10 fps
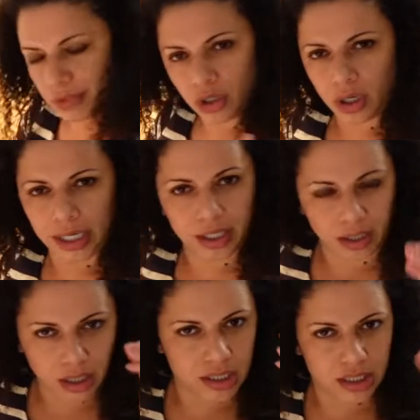Not like a
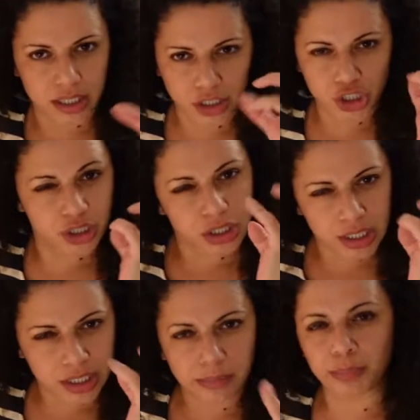glistening,
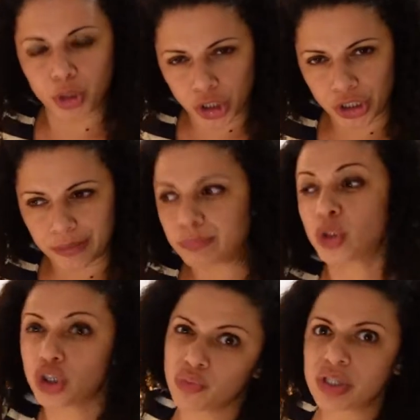juicy burger,
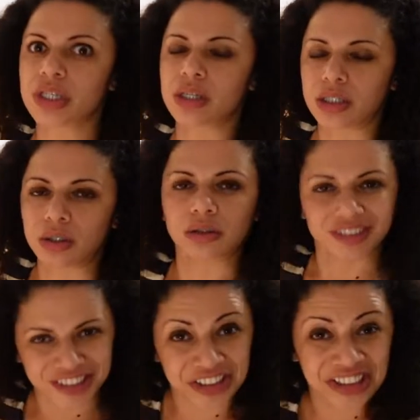which obviously they're not
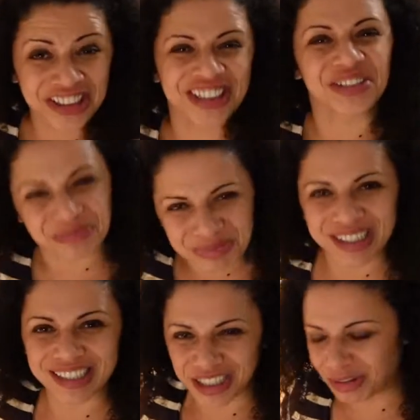gonna
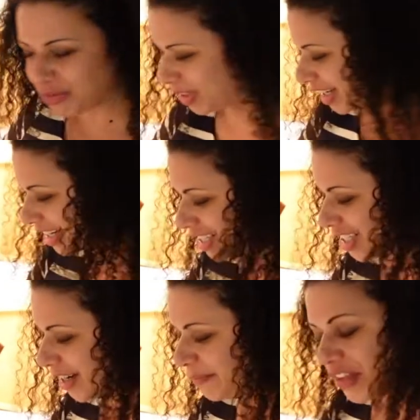completely replicate
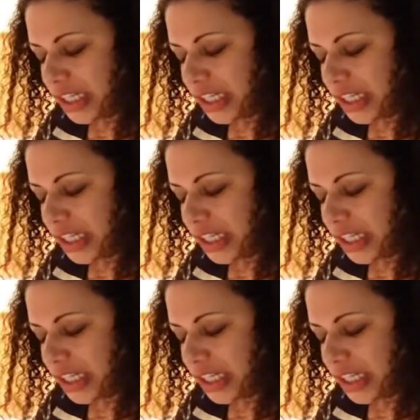it.